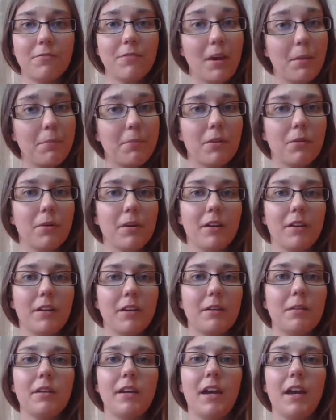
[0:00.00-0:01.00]

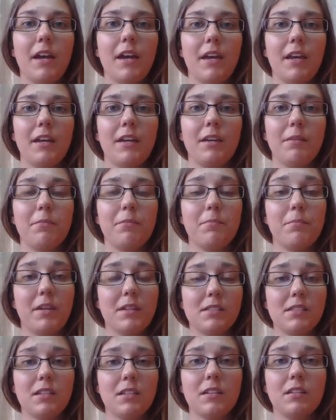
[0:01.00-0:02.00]
February. I
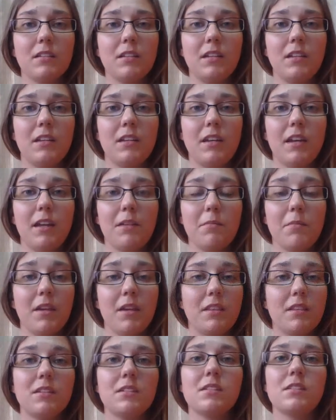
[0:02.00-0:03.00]
basically had
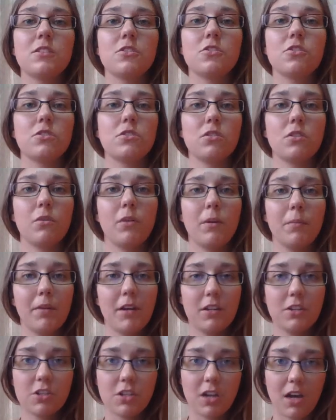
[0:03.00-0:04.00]
made the decision to quit
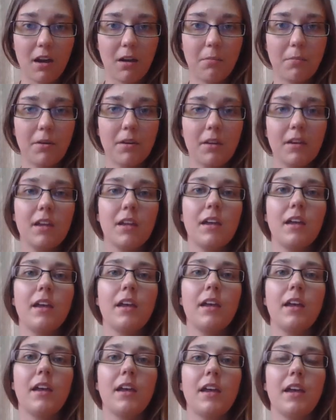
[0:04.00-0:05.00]
my job
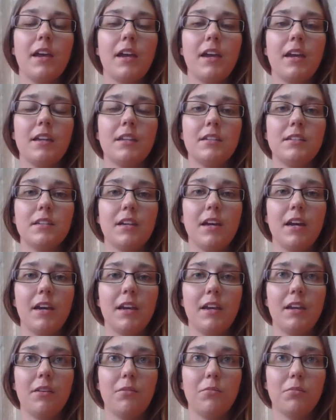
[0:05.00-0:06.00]
and
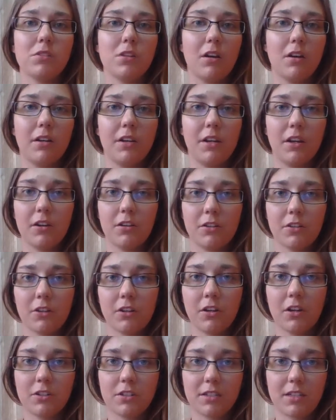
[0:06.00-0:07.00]
I was already under
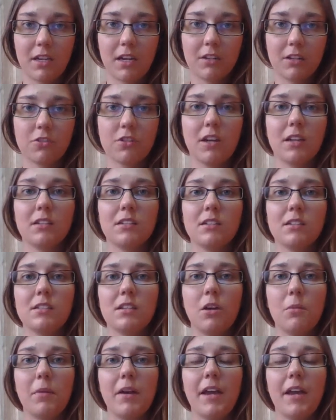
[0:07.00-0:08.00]
contract to
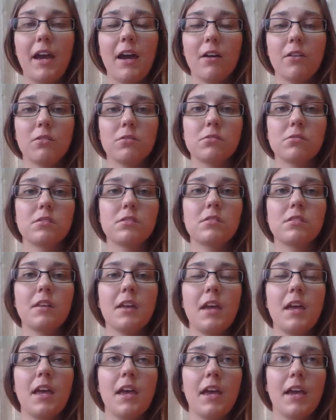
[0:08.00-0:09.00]
sell my house.
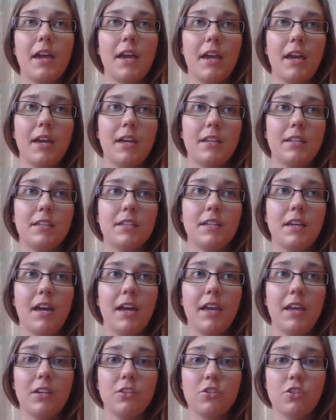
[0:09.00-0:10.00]
And
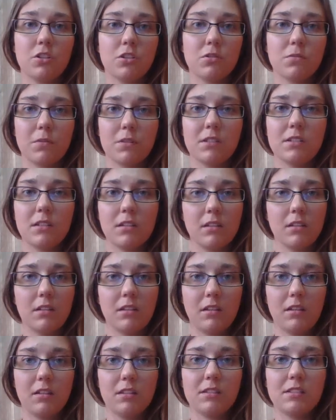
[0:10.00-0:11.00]
I had just
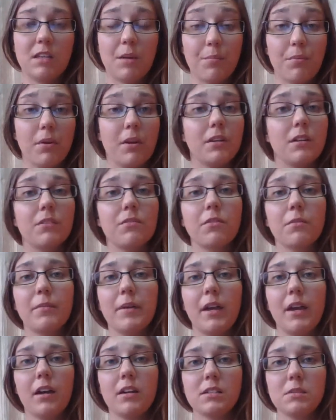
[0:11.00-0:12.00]
recently separated from
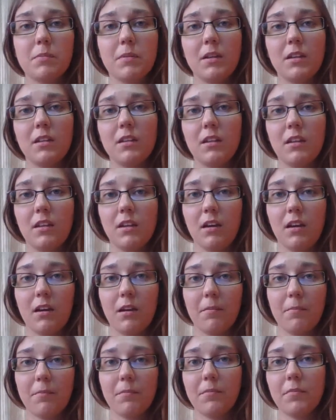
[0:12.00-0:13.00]
my husband
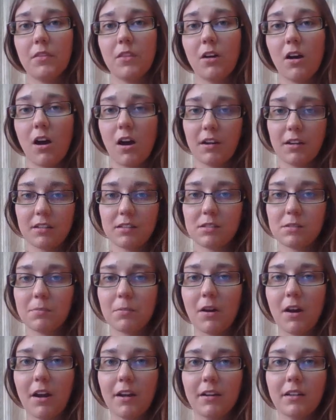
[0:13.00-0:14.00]
the August
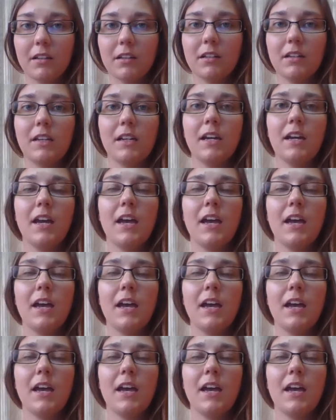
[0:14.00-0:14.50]
prior,